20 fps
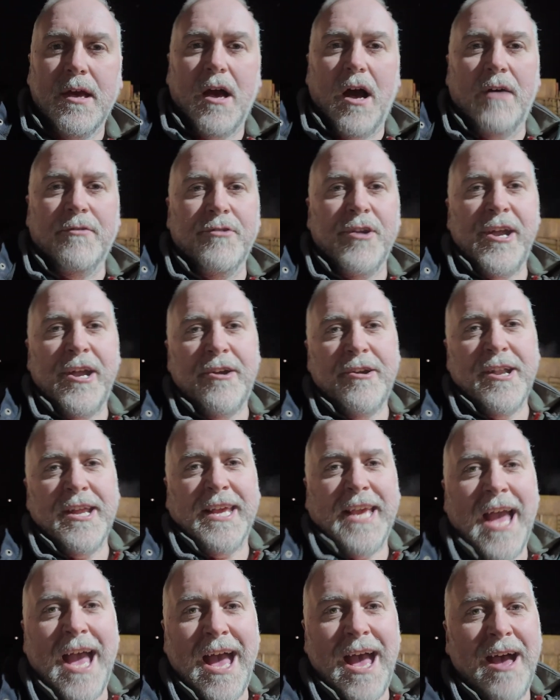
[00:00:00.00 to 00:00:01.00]
of rearing a
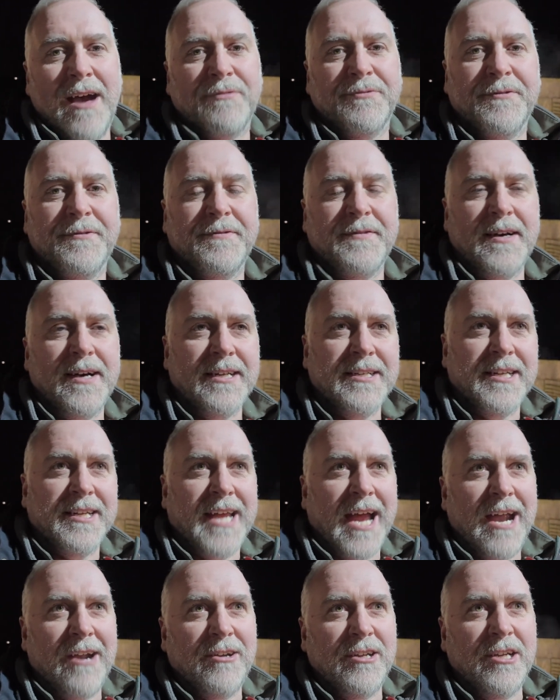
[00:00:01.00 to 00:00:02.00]
calf and to
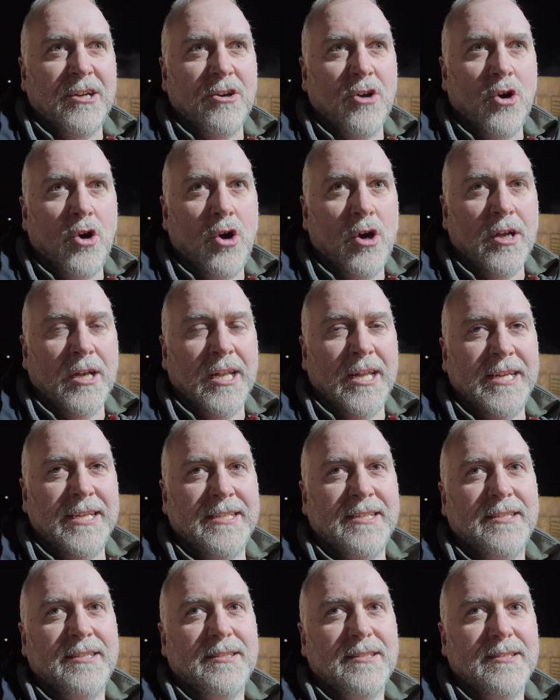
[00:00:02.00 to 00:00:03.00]
carry her own, like,
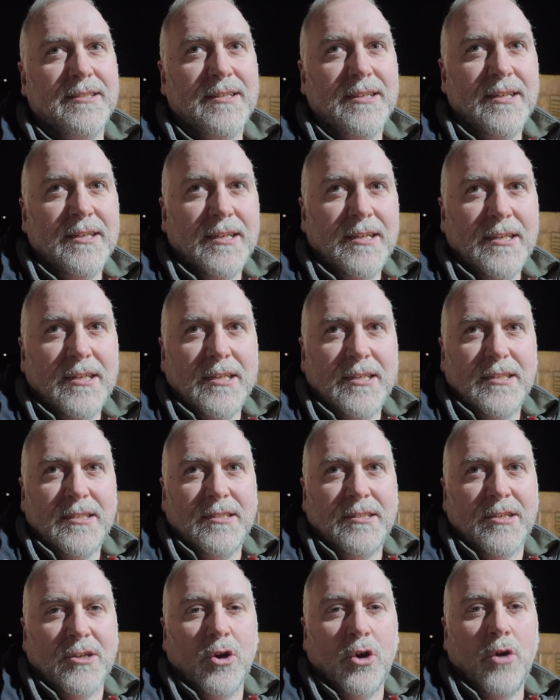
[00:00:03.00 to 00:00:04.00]

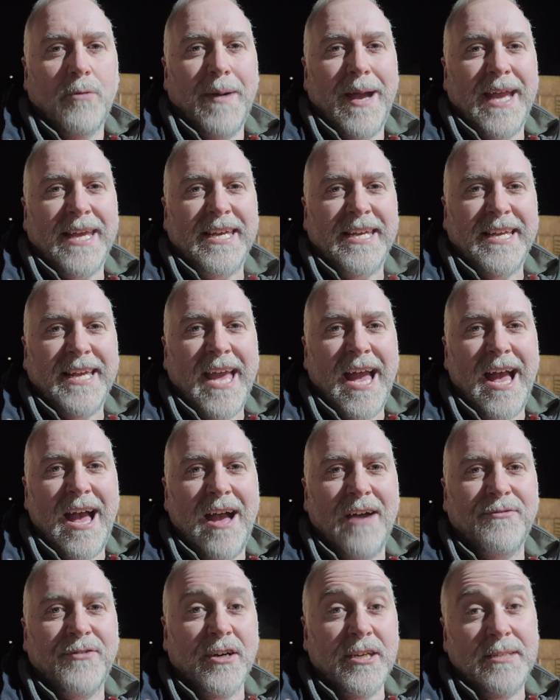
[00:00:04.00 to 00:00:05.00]
to go back in
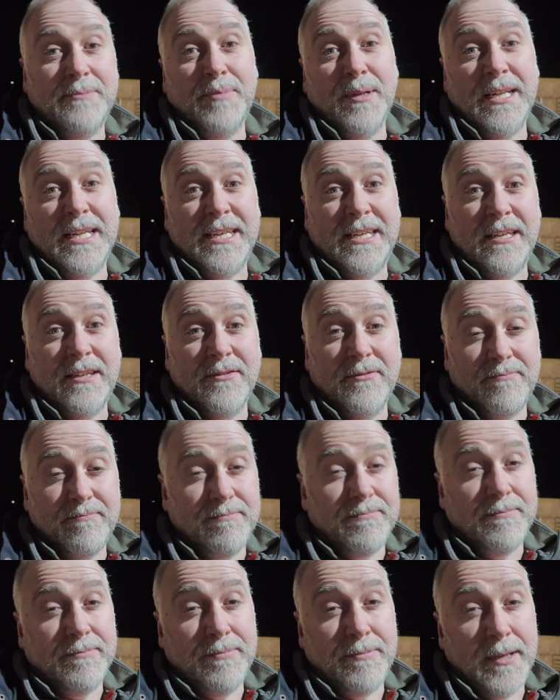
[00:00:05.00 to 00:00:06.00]
calf, I believe,
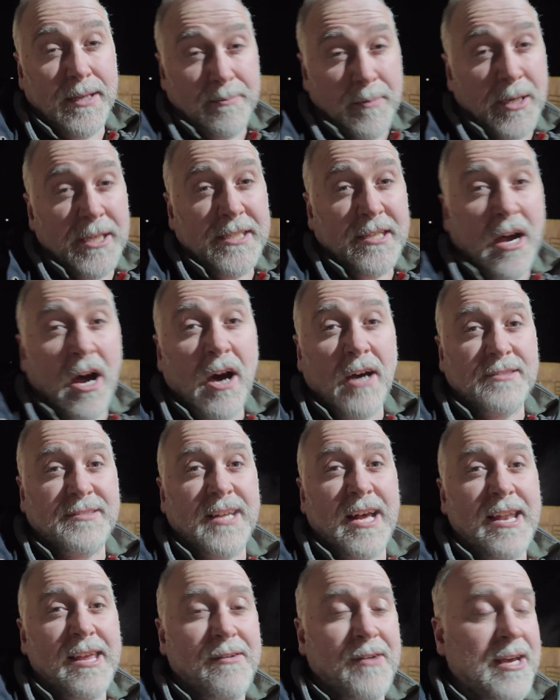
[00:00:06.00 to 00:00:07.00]
in my thoughts
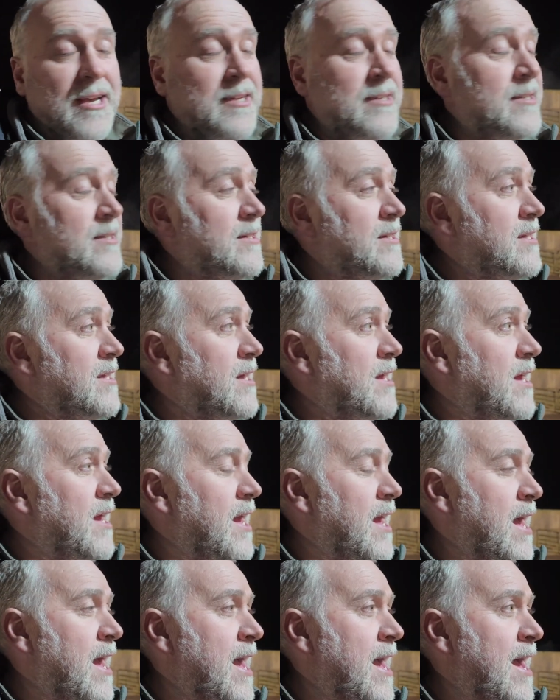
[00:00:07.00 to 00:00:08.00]
anyway.
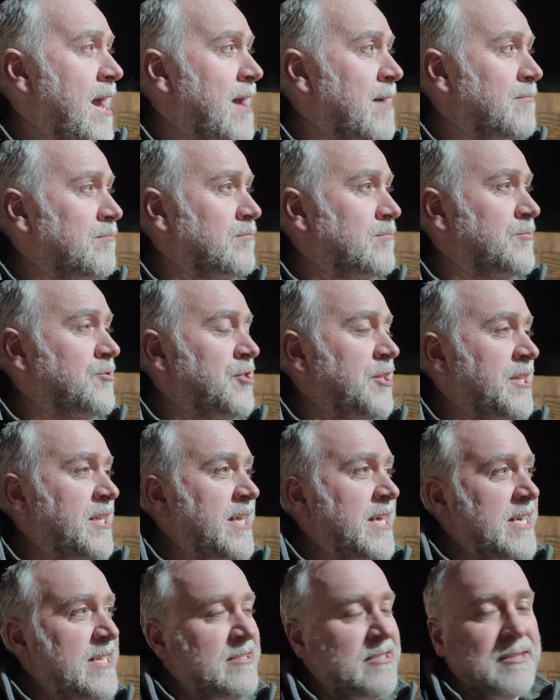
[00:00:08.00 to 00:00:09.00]
She
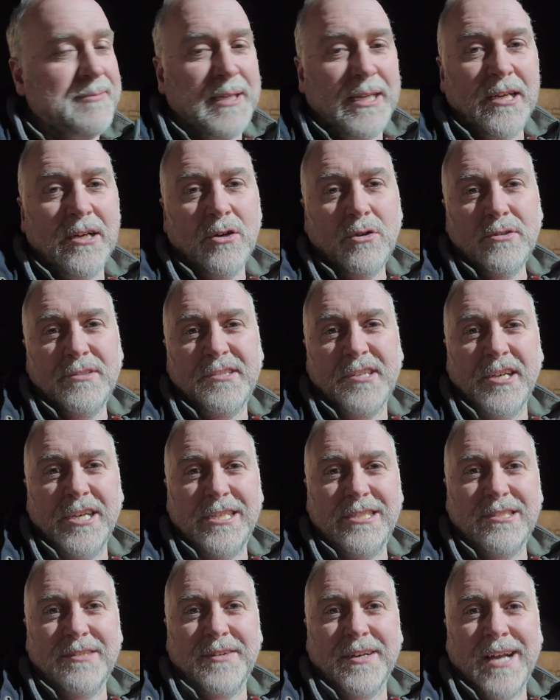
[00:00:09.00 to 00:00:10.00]
needs to be a good
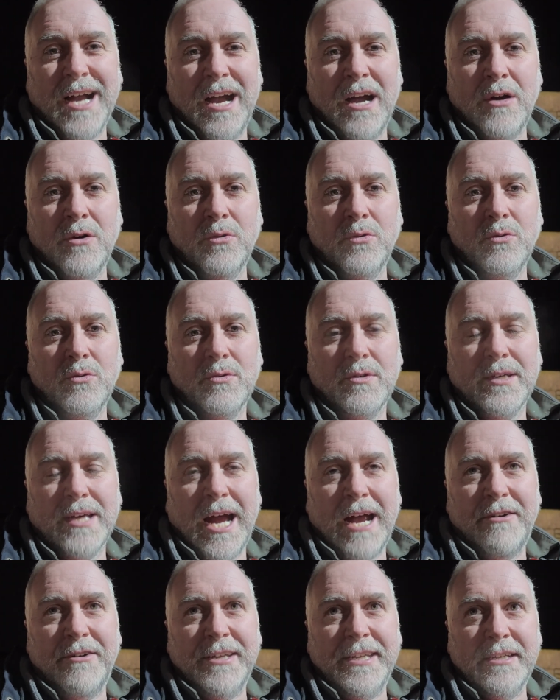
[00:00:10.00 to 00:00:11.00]
size of a cow,
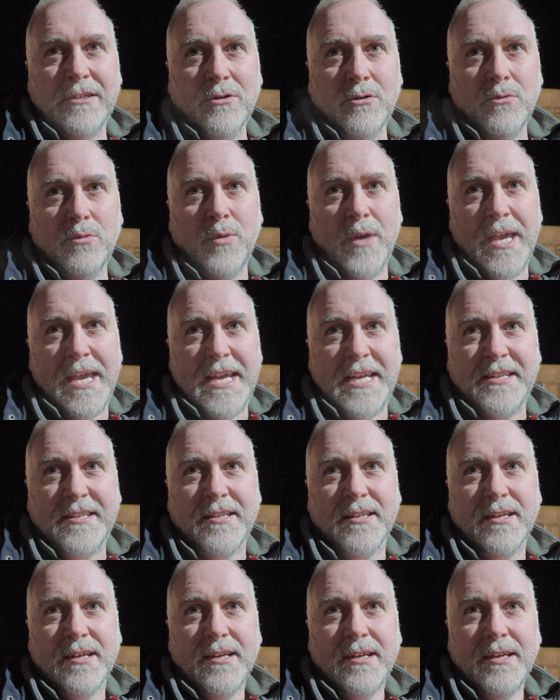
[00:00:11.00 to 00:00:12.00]
carry a good weight,
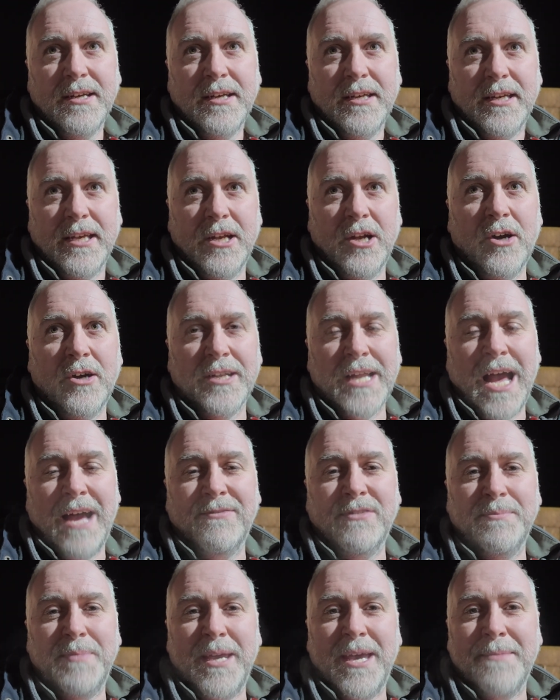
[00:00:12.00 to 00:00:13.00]
you know, to
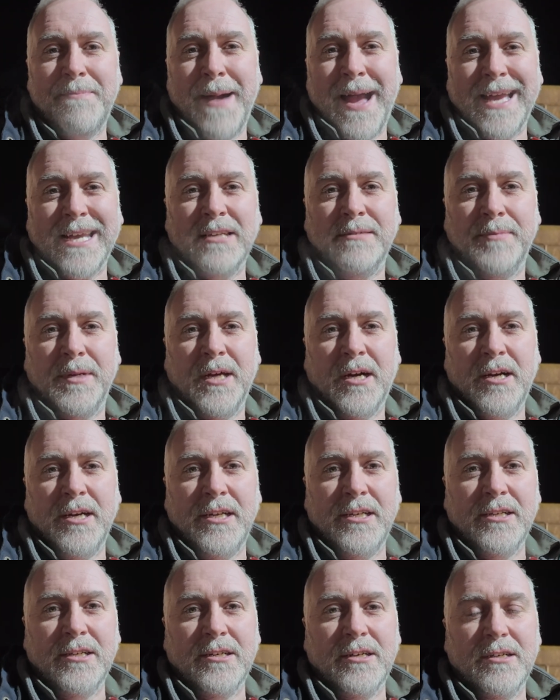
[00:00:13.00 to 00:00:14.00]
have a bit of backing
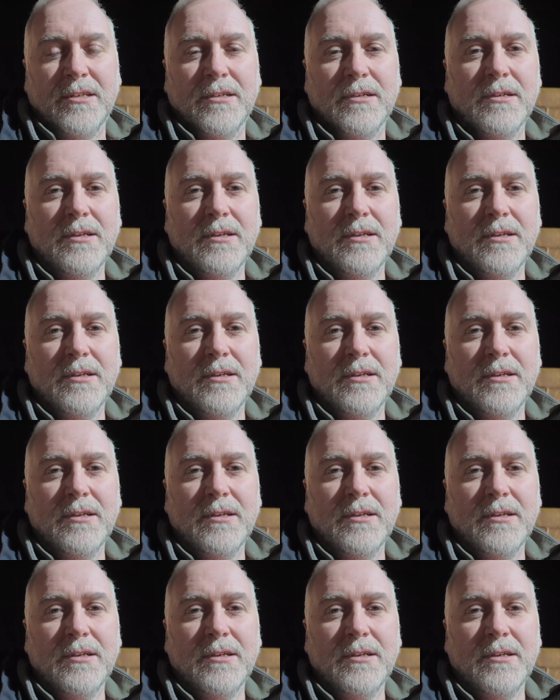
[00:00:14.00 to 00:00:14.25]
behind her,